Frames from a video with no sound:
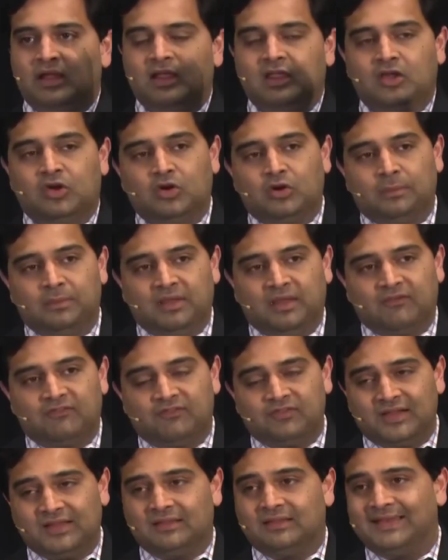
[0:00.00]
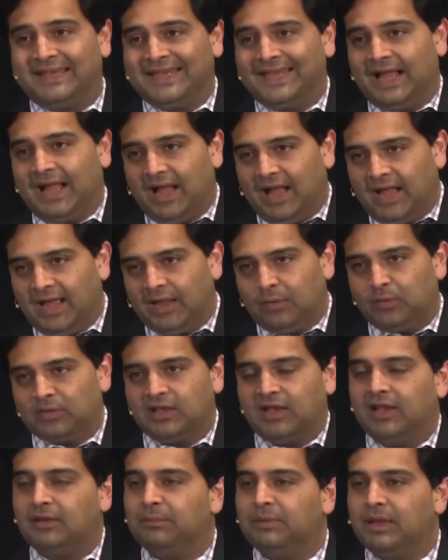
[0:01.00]
He could be a FLT3 high
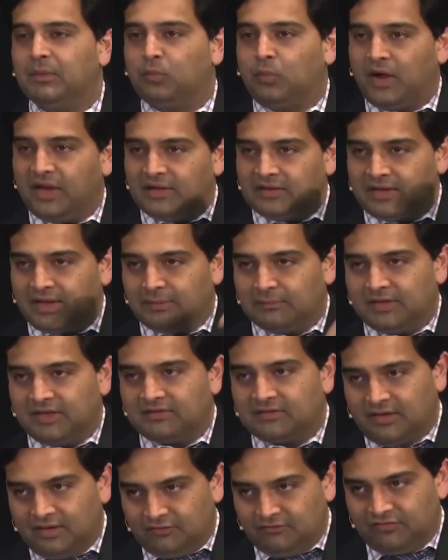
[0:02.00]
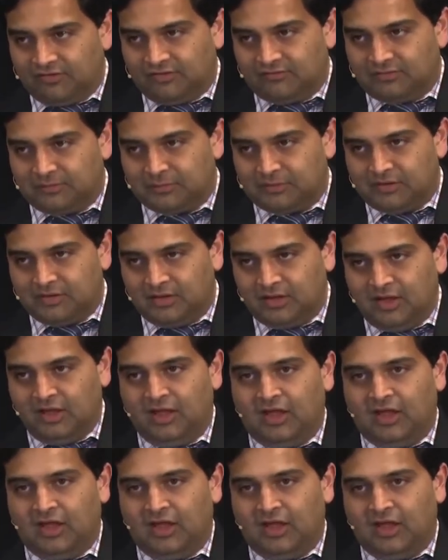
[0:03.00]
with an NPM wild type, that's unfavorable.